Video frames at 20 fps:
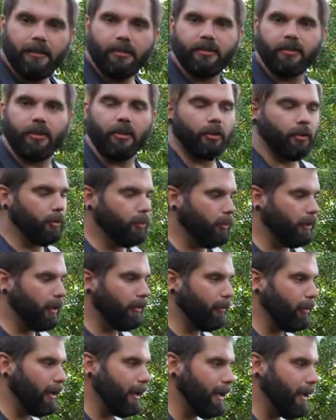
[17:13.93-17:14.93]
So when
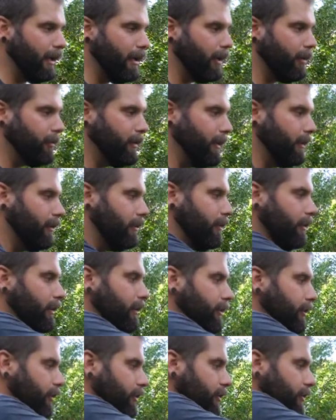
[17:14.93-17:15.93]
I want to hang up gear,
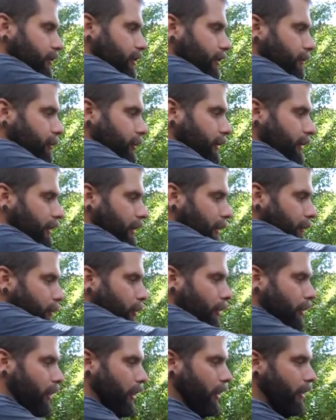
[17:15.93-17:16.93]
you just simply clip
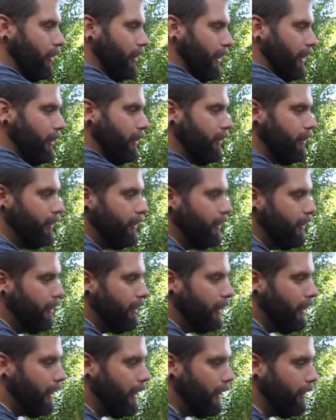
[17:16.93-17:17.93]
one on there
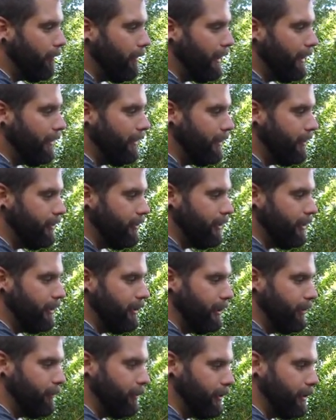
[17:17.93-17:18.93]
um, and then you can
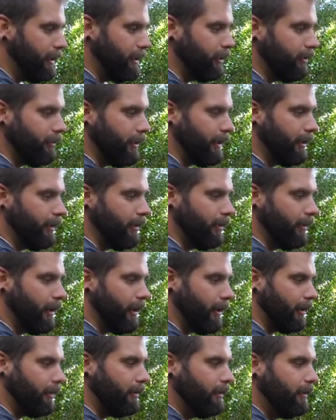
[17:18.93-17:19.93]
clip your gear right on
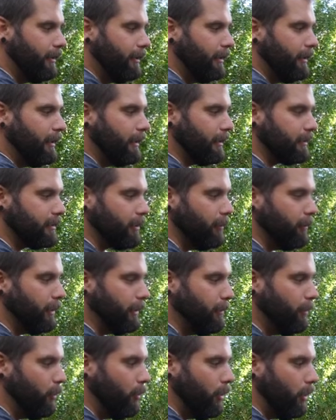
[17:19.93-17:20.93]
there. Now some
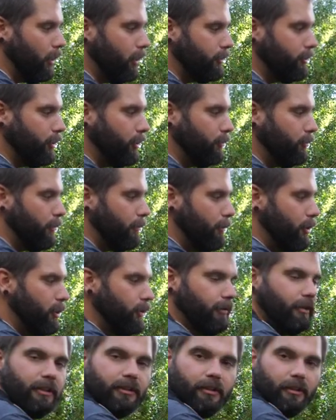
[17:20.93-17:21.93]
people will also
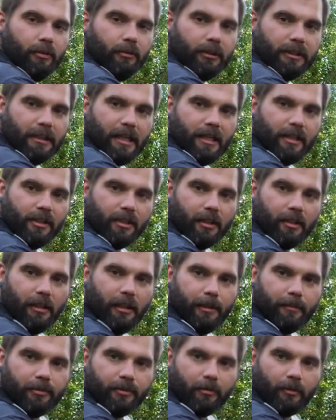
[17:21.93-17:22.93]
remove these little retention
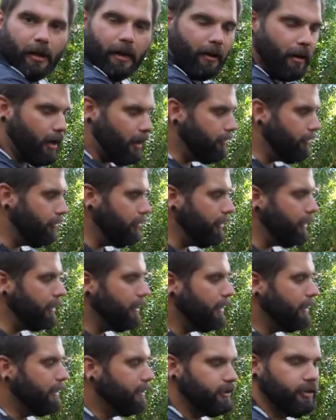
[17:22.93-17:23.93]
clips right off of it.
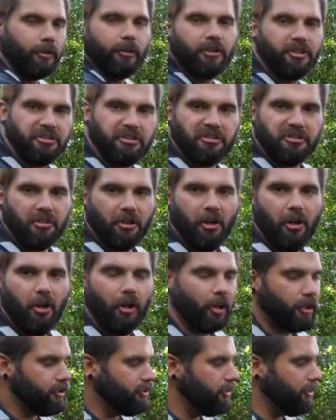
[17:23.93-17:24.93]
So it's just a
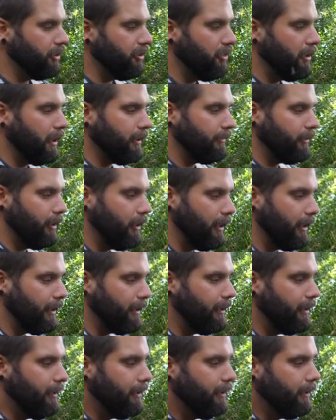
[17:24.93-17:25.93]
hook. So you don't have to like